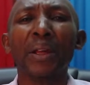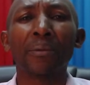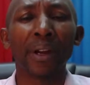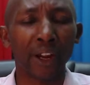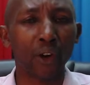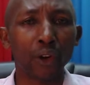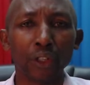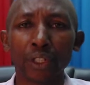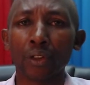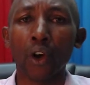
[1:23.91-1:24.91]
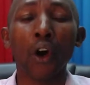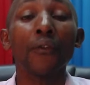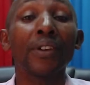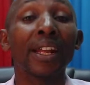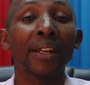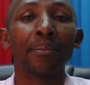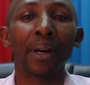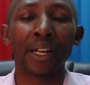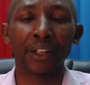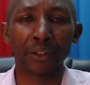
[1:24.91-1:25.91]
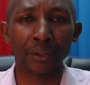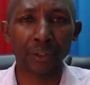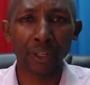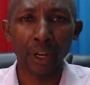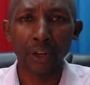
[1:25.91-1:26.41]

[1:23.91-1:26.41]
the records of deliberations